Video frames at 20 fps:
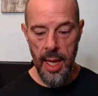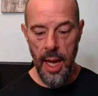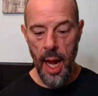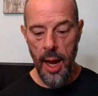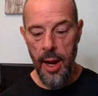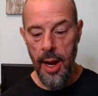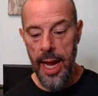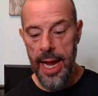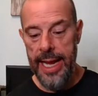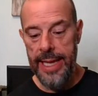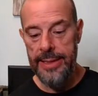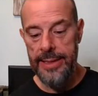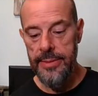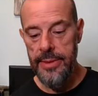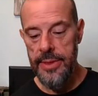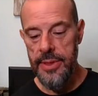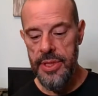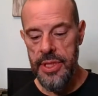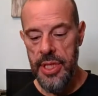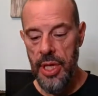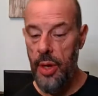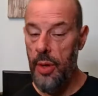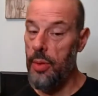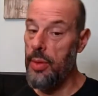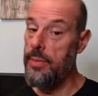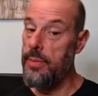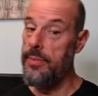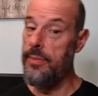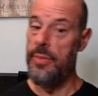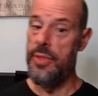All right.
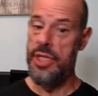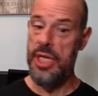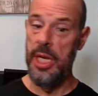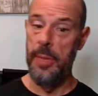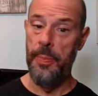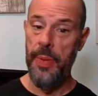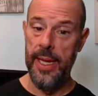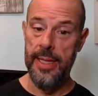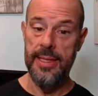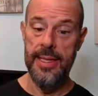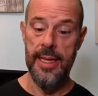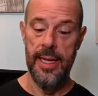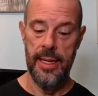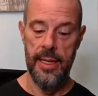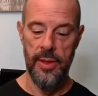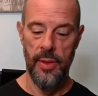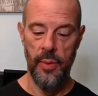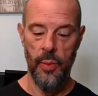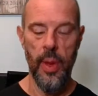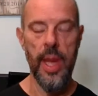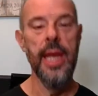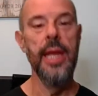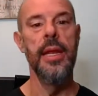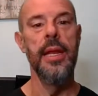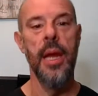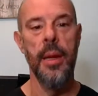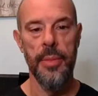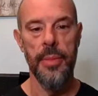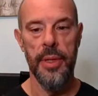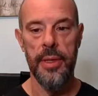So she picked it. The winning
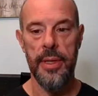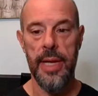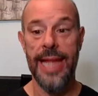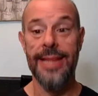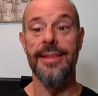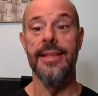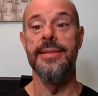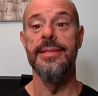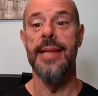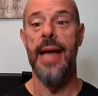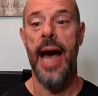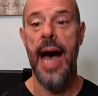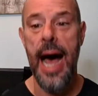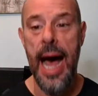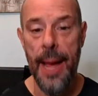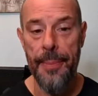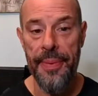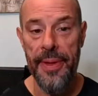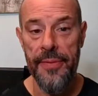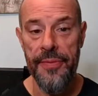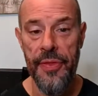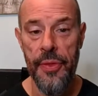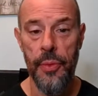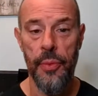number at the top of the